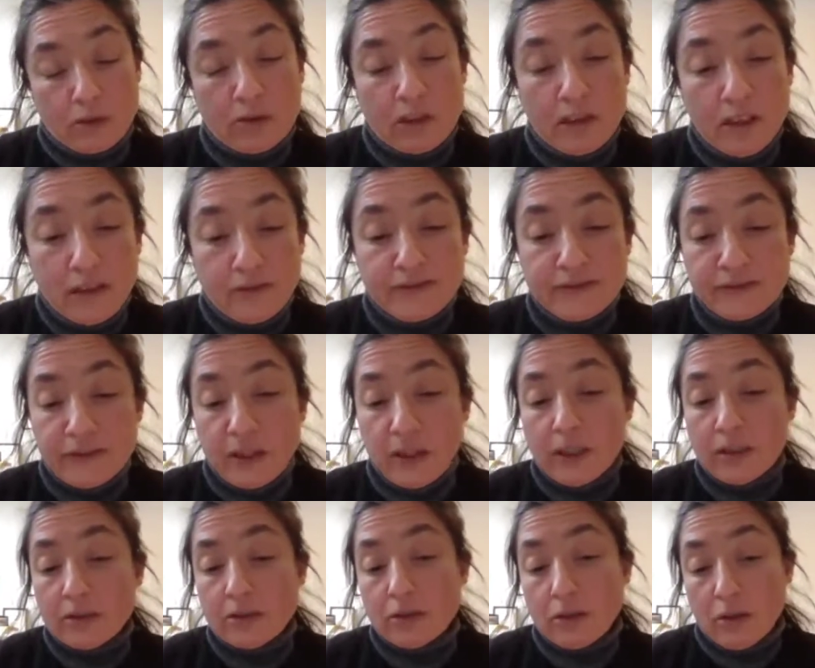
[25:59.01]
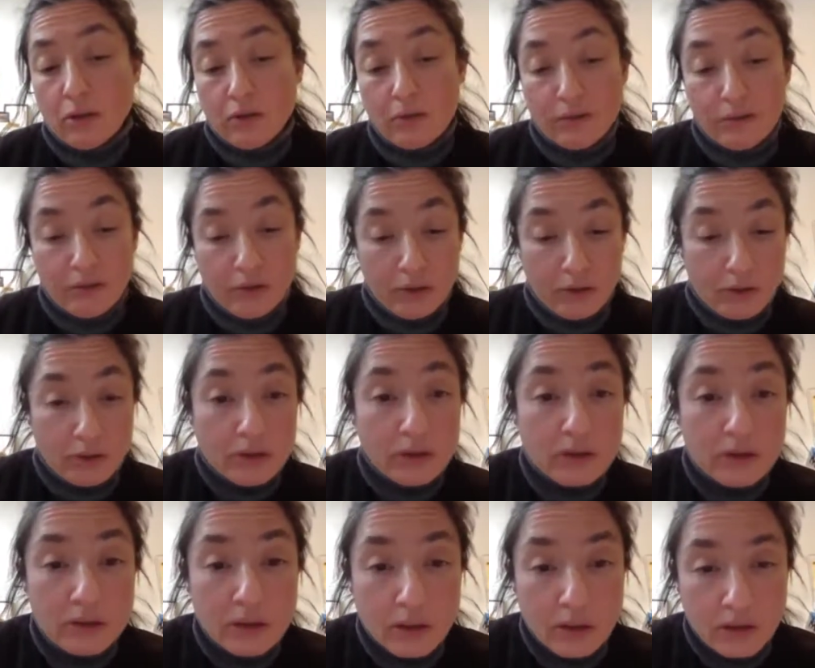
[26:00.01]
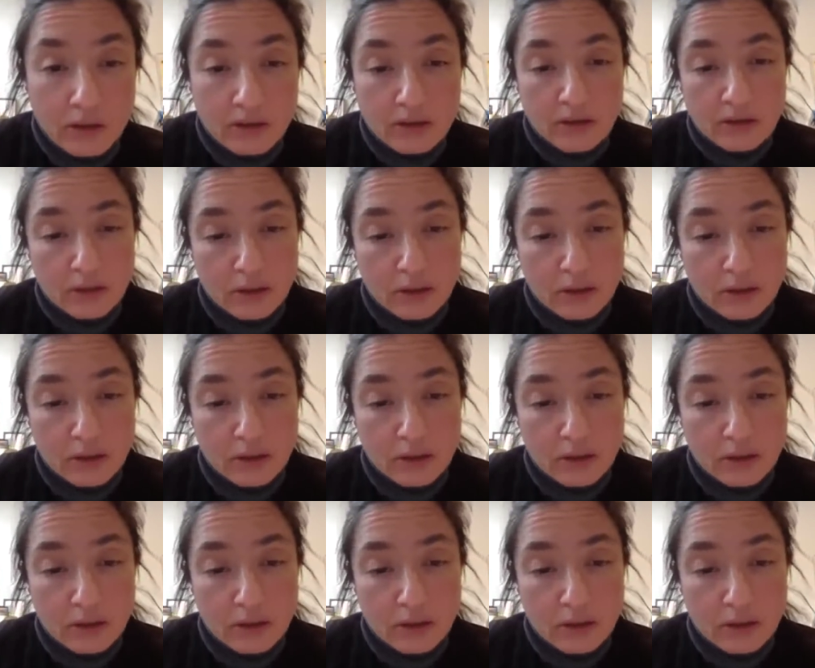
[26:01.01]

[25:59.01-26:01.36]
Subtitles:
left side of the